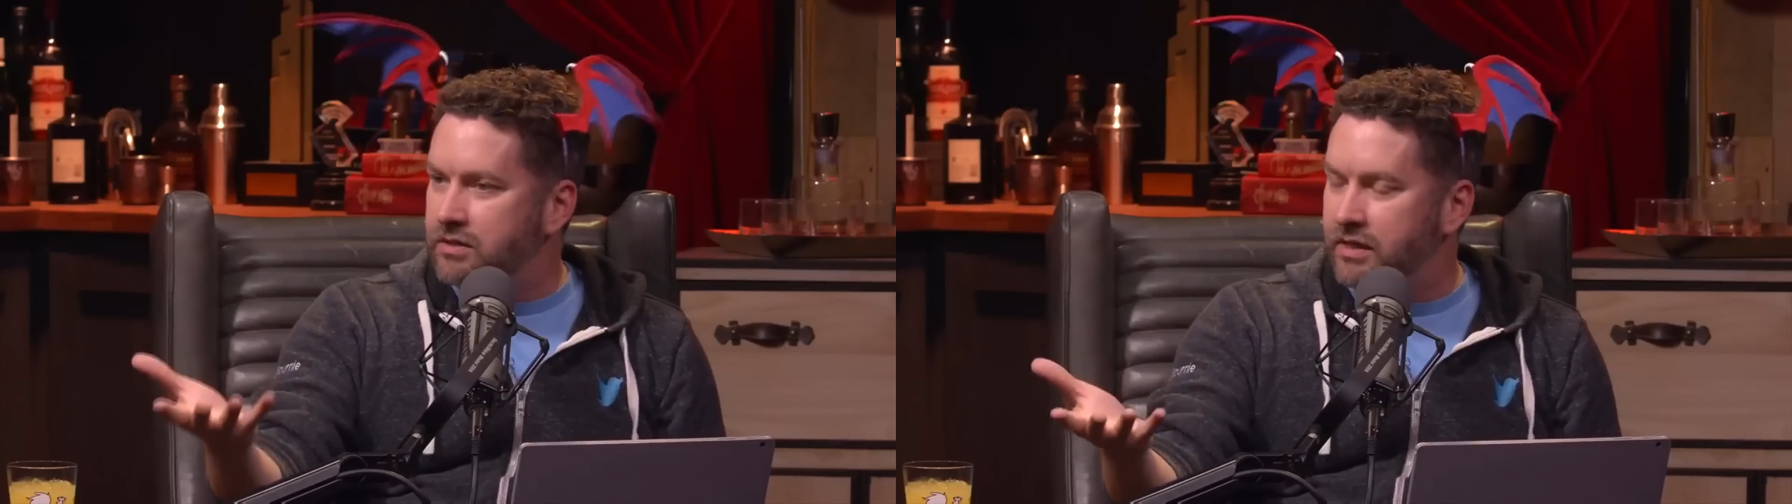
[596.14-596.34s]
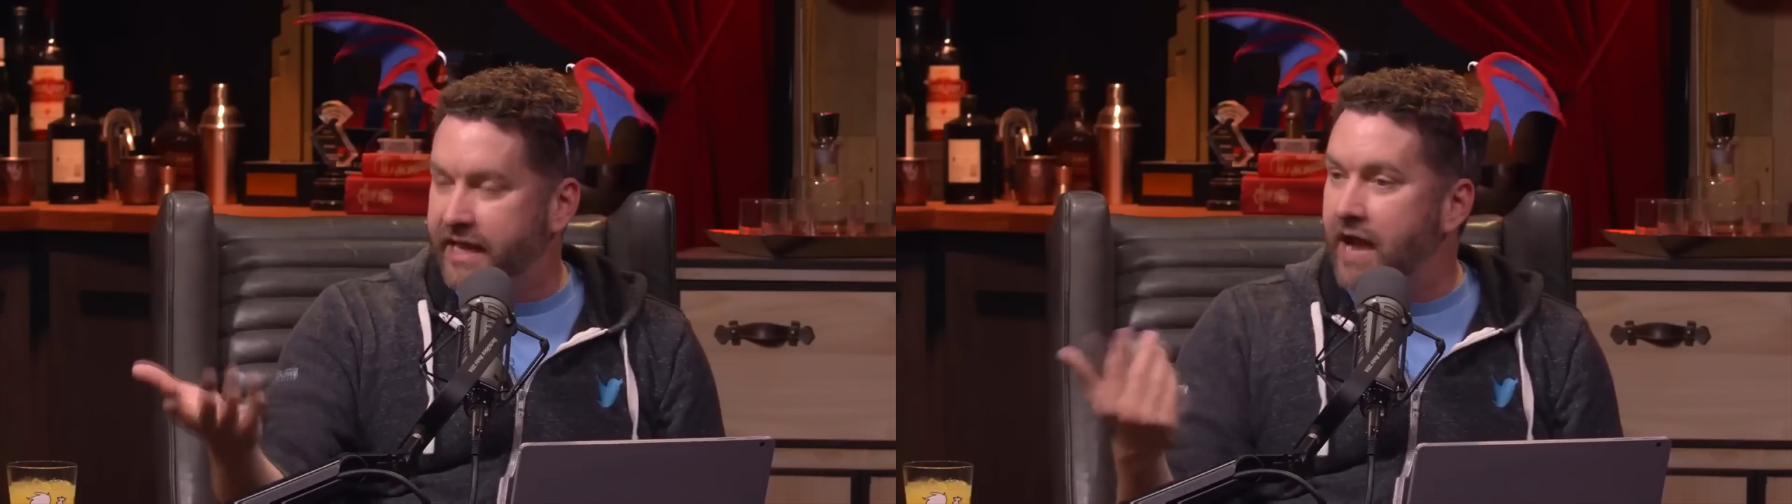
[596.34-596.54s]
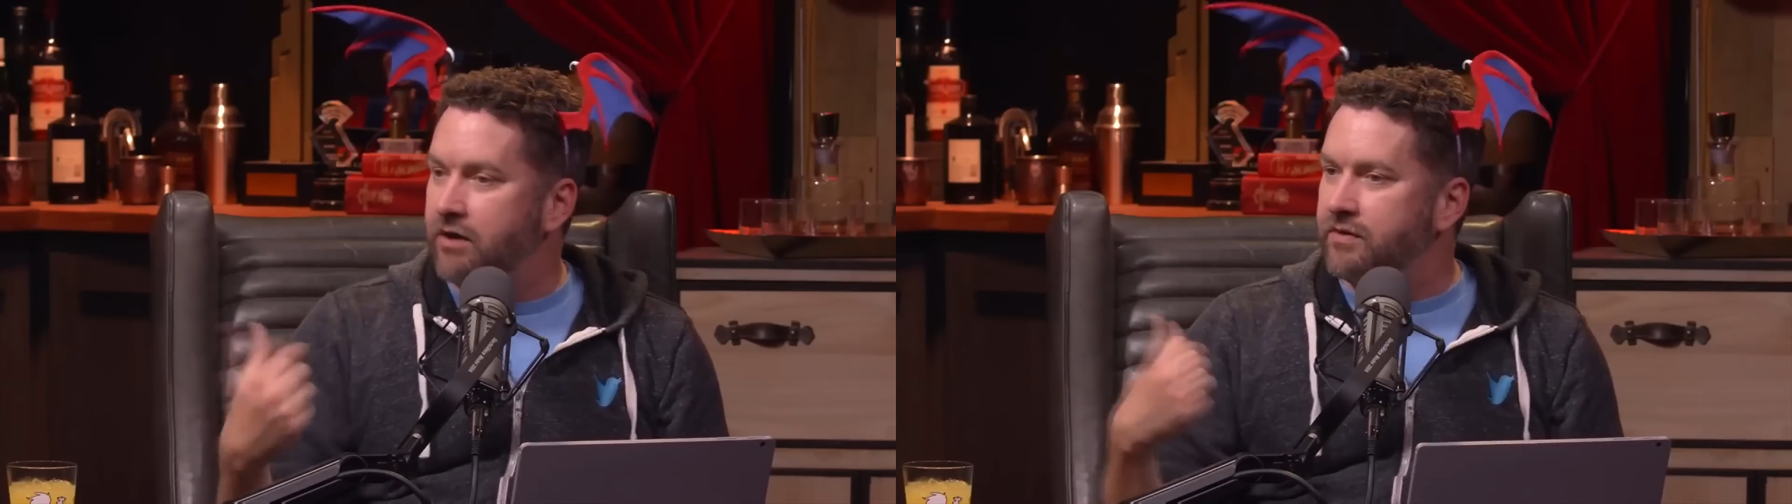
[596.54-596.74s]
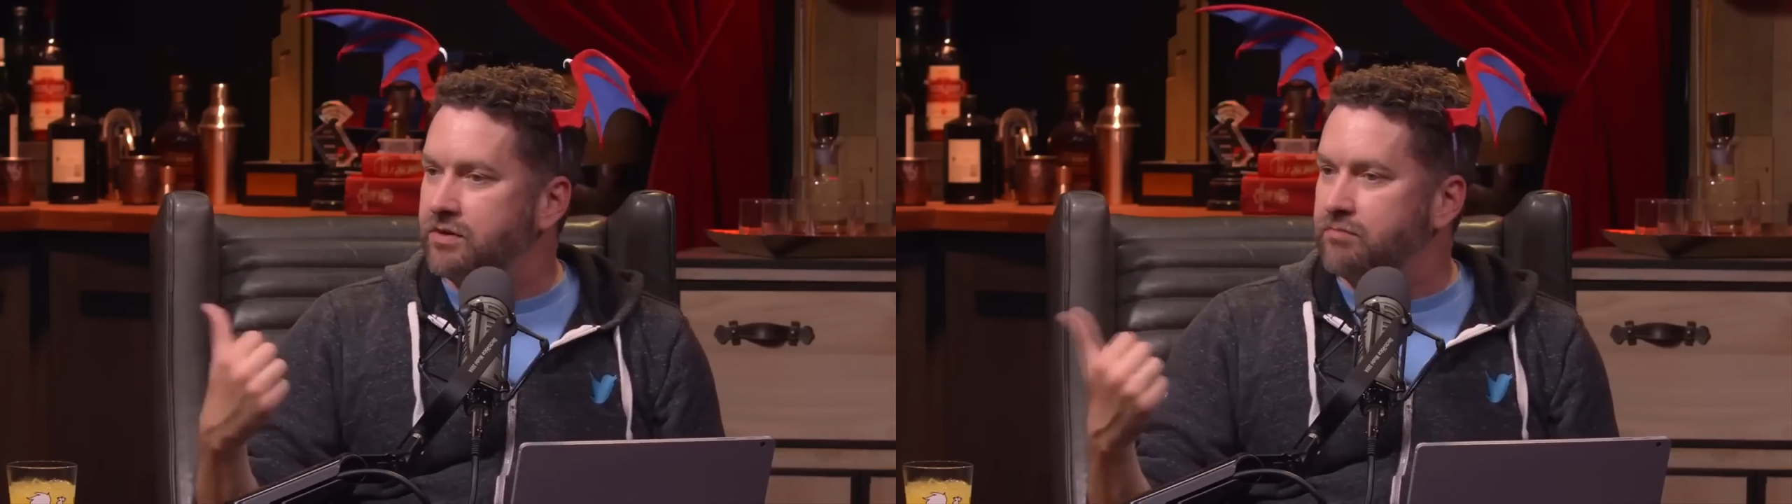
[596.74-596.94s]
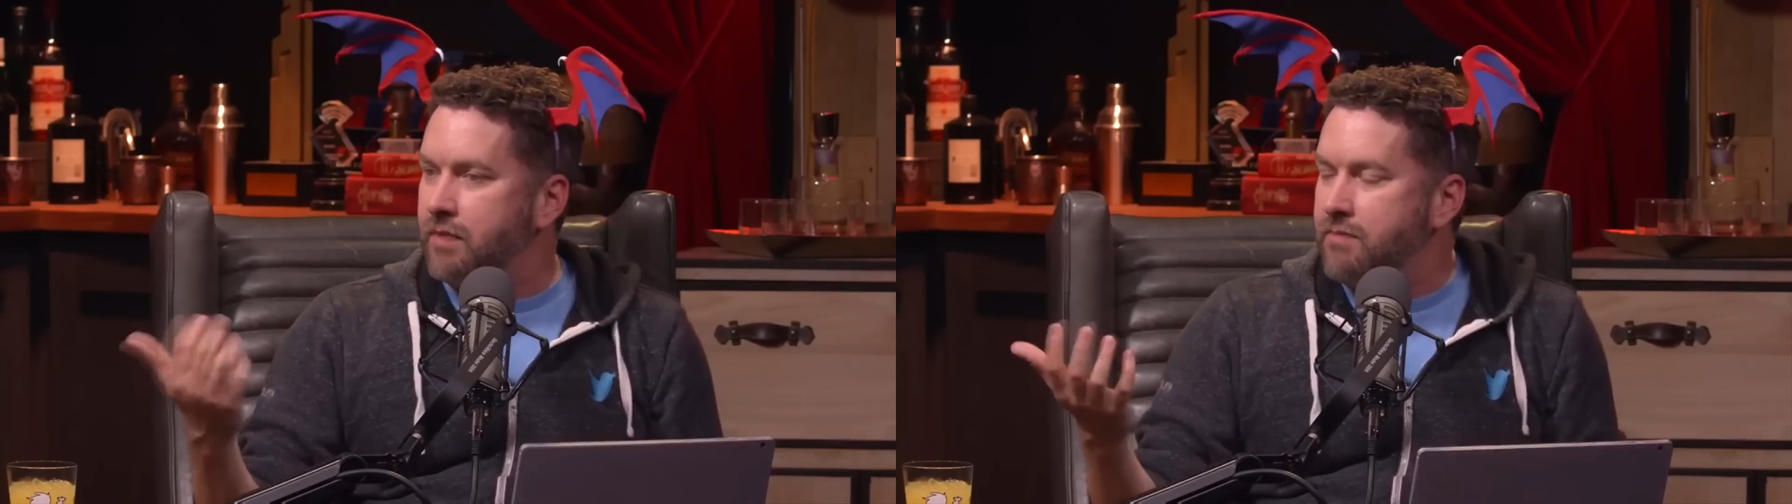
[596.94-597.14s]
Like, I don't even,
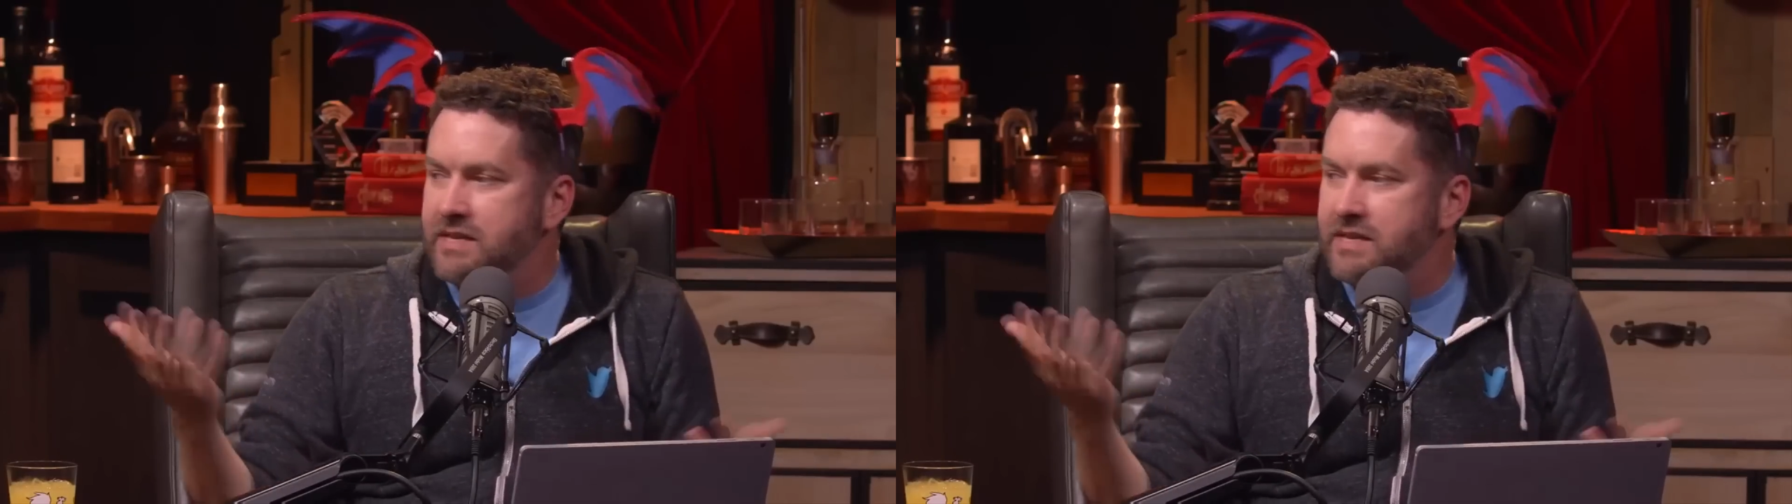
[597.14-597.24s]
maybe